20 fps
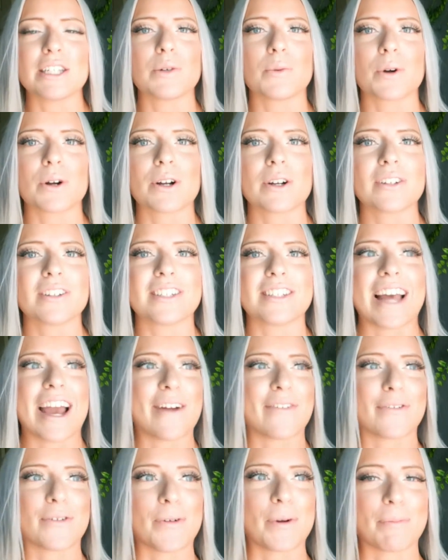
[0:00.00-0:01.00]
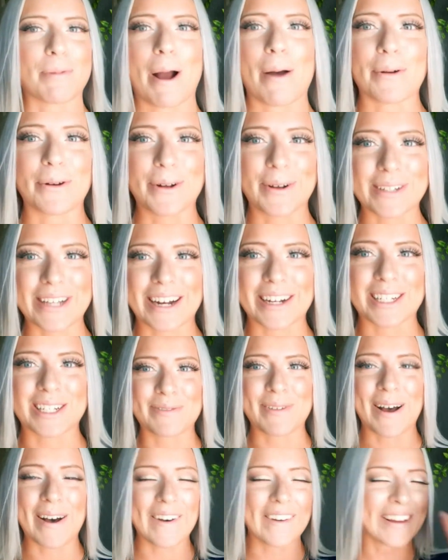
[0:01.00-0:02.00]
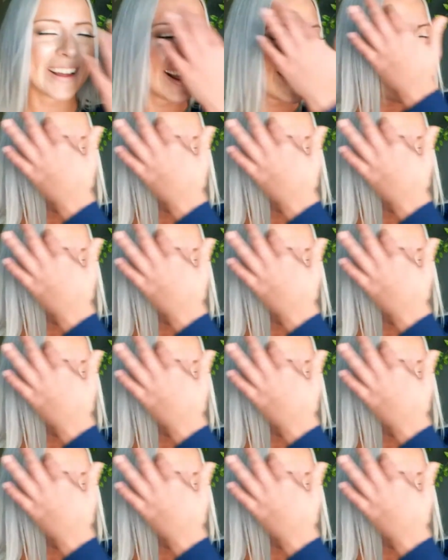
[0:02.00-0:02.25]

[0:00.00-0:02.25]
words that everyone probably knows how to spell.